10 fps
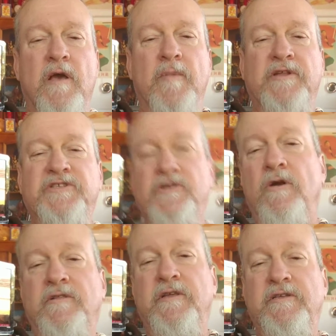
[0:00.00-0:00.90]
I'm going to
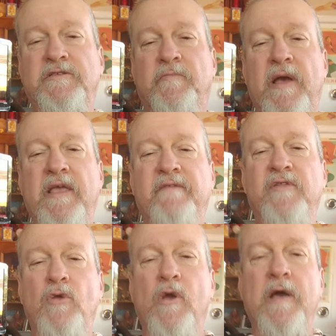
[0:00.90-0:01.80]
start this by
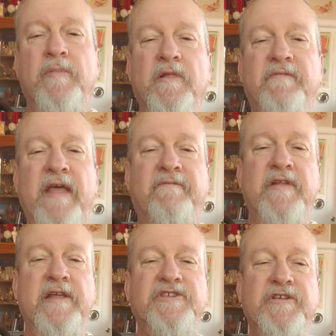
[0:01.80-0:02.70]
giving you a couple of
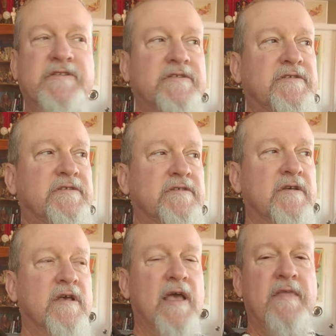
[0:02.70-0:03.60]
definitions
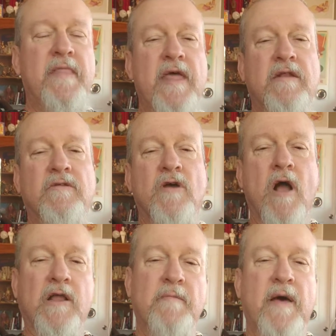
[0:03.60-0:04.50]
and then
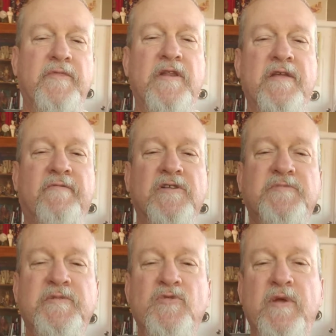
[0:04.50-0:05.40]
talking about the
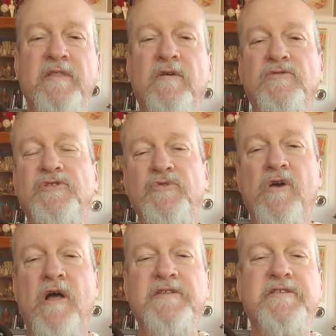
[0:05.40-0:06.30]
difference between those two
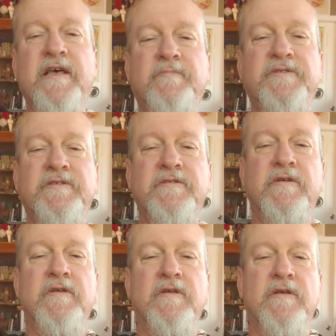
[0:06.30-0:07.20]
concepts.
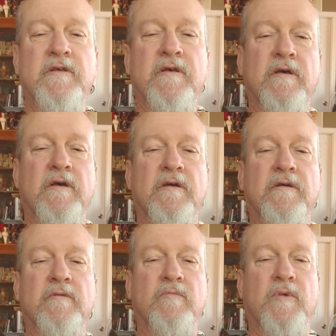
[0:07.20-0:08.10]

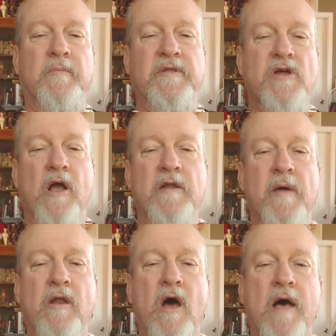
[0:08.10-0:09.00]
I'm going to be talking
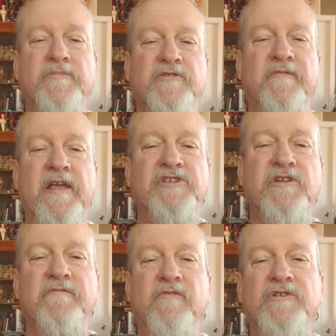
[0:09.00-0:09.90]
about
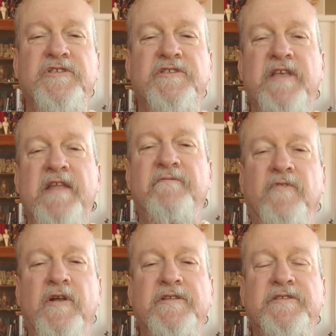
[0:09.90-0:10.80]
observation versus
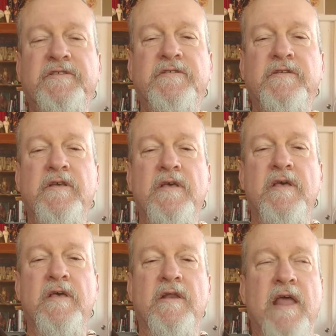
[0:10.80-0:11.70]
inference.
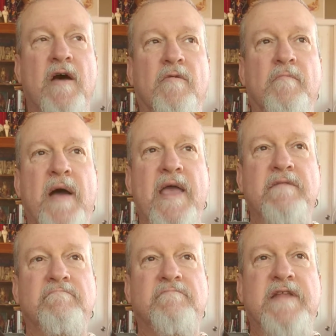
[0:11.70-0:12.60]
Now,
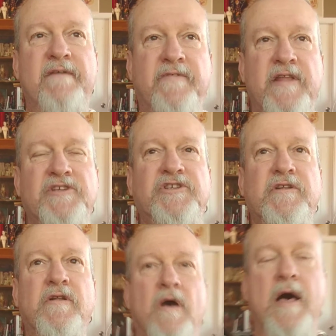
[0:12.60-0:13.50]
by definition,